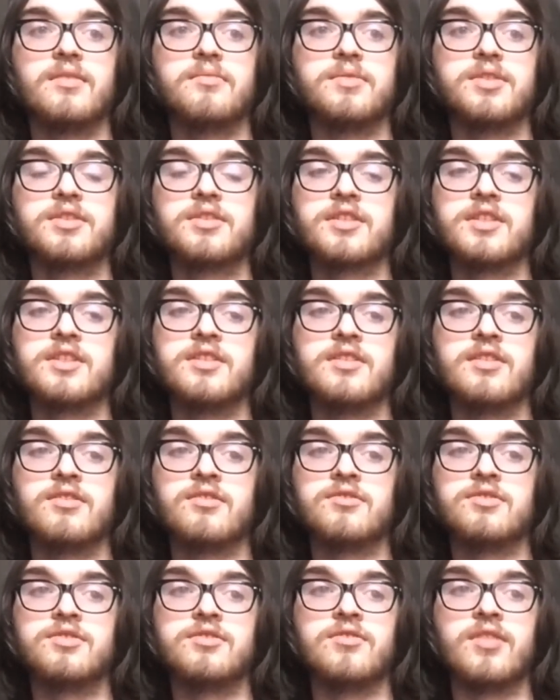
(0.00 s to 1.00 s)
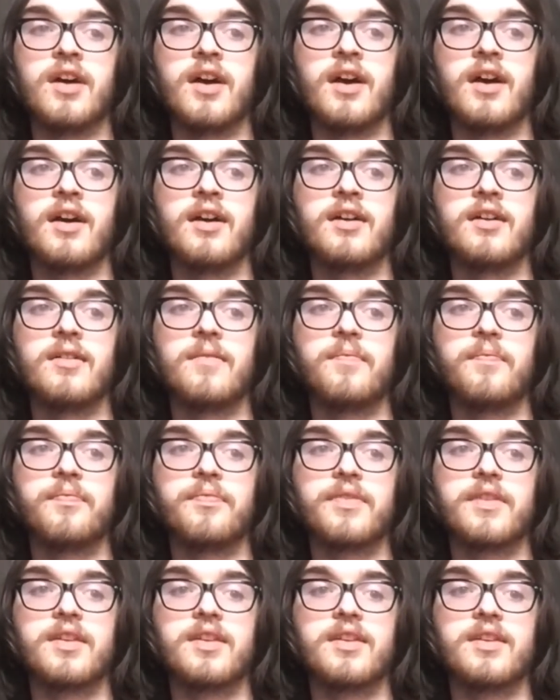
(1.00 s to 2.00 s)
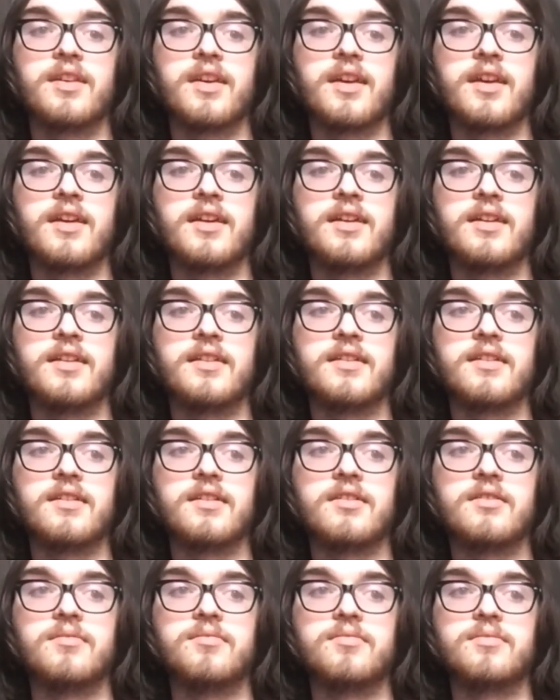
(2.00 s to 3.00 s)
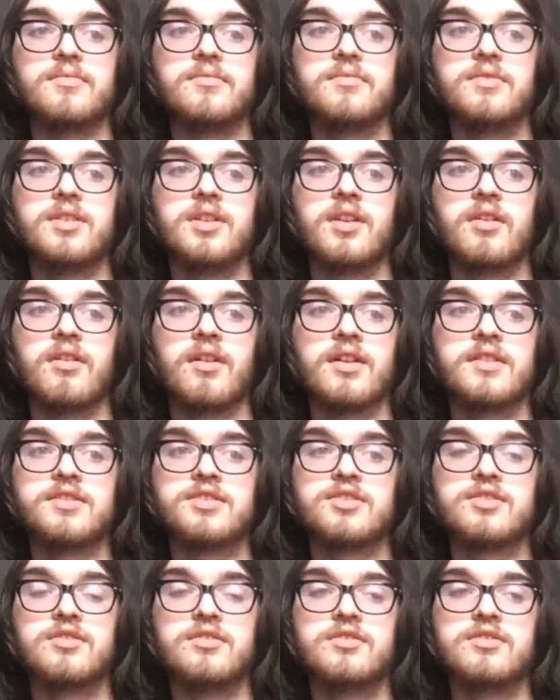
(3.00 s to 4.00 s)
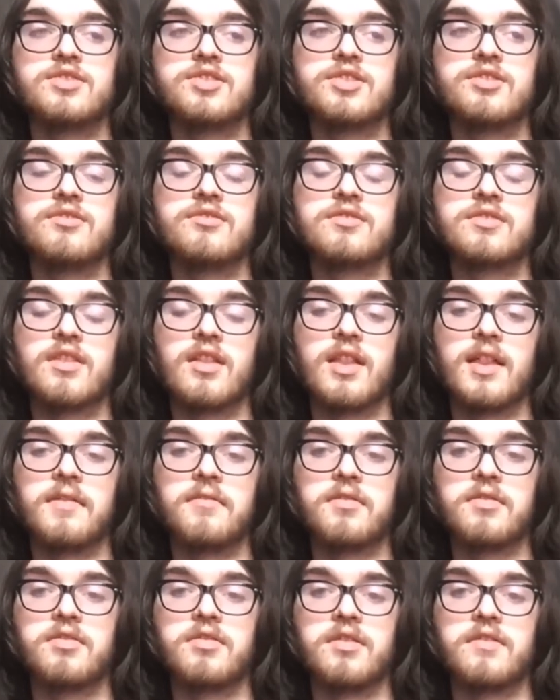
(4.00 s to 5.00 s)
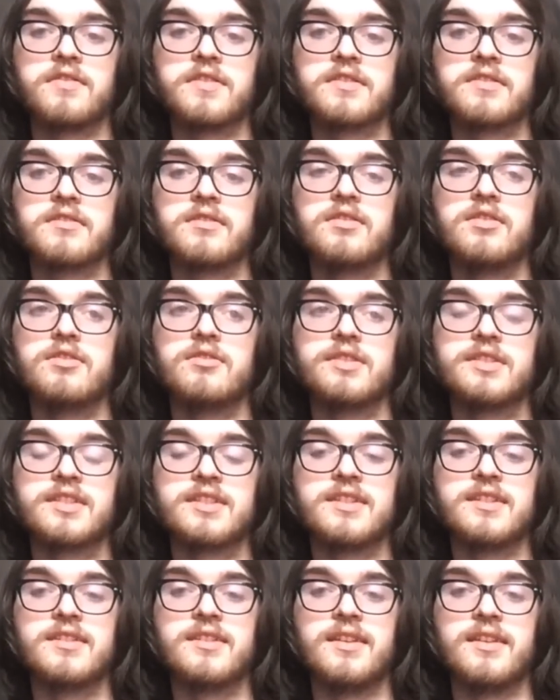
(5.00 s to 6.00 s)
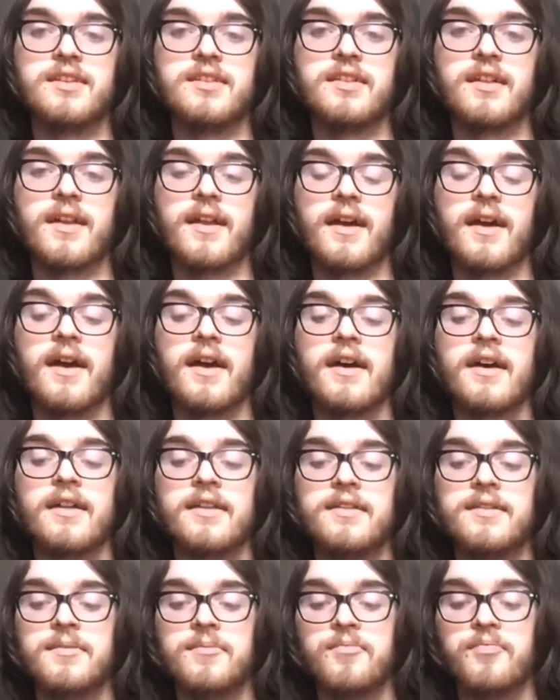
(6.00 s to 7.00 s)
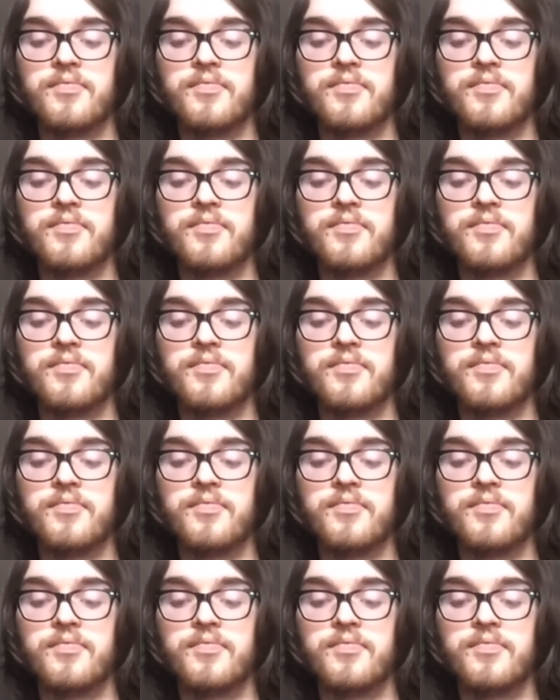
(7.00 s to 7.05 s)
You can either do that, and I choose the level of lucidity that I had,